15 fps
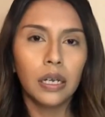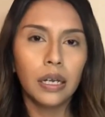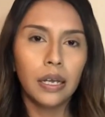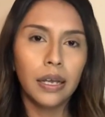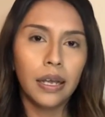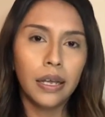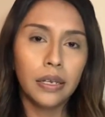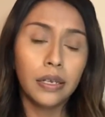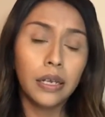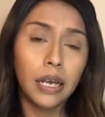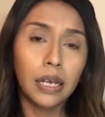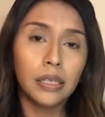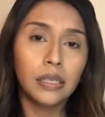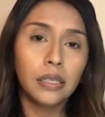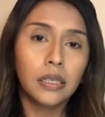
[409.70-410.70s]
And
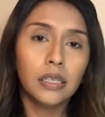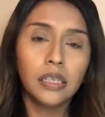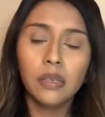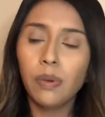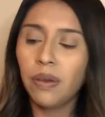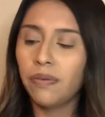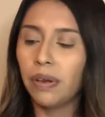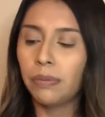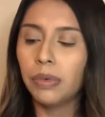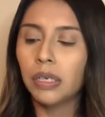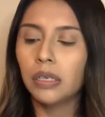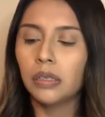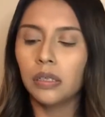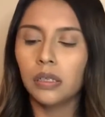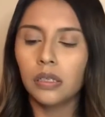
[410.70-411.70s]
yes, this is my favorite
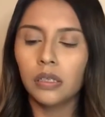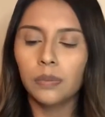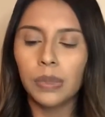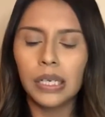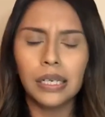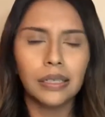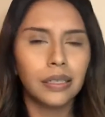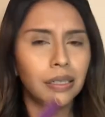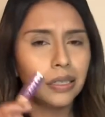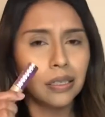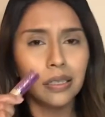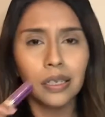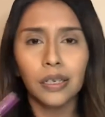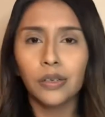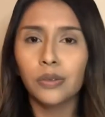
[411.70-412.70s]
concealer because it
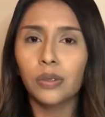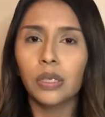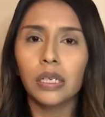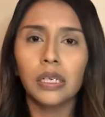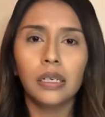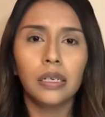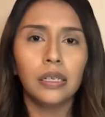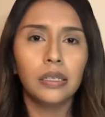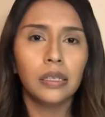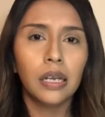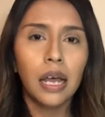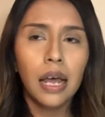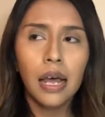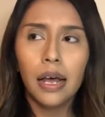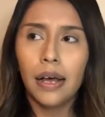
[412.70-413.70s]
doesn't crease.
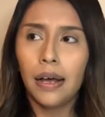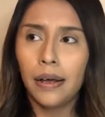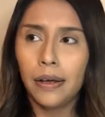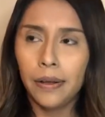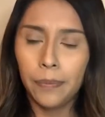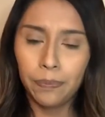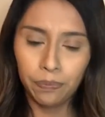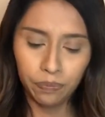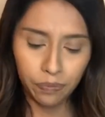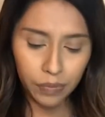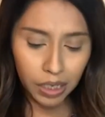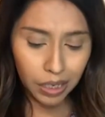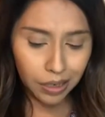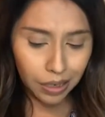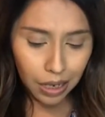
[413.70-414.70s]

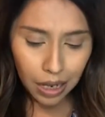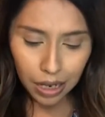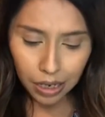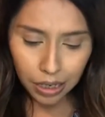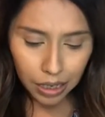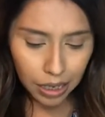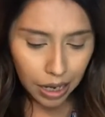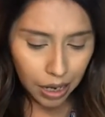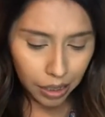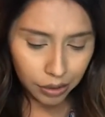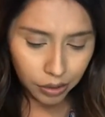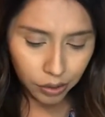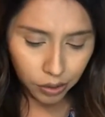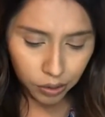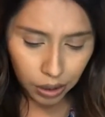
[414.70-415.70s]
It
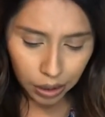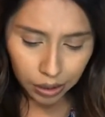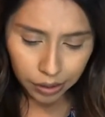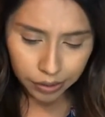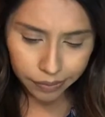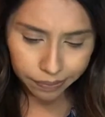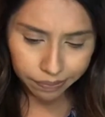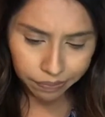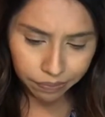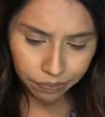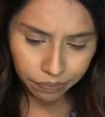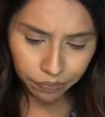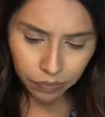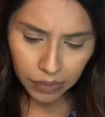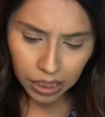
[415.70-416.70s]
hides your like
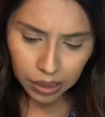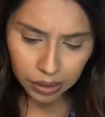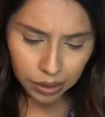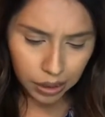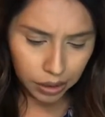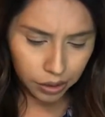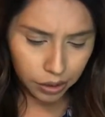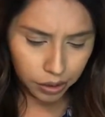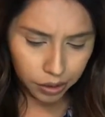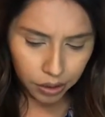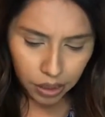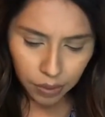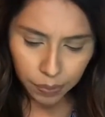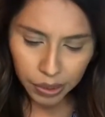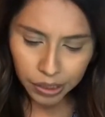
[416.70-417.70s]
it says here,
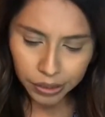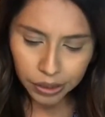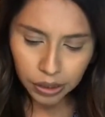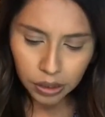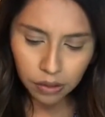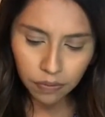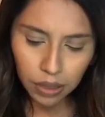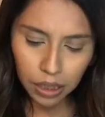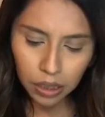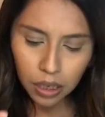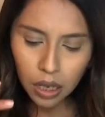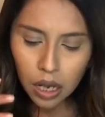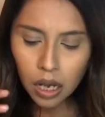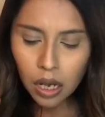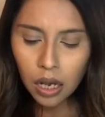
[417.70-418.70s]
the appearance of like
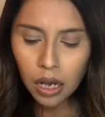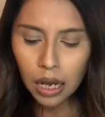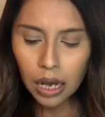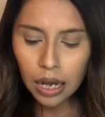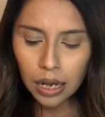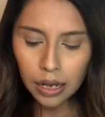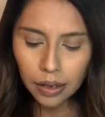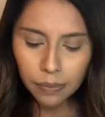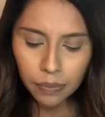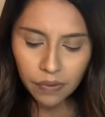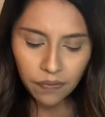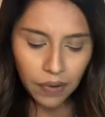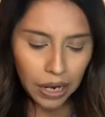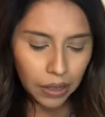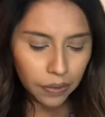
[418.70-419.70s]

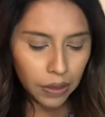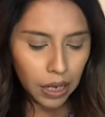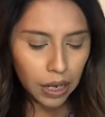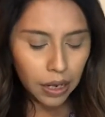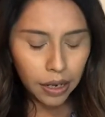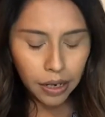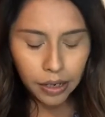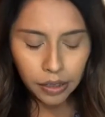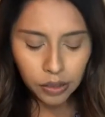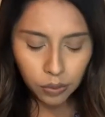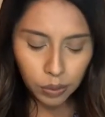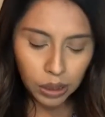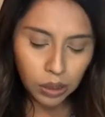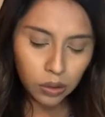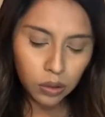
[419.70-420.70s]
fine lines,
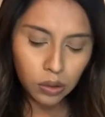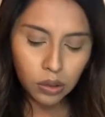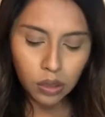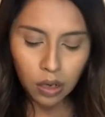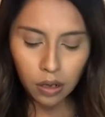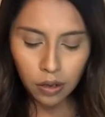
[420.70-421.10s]
wrinkles, all of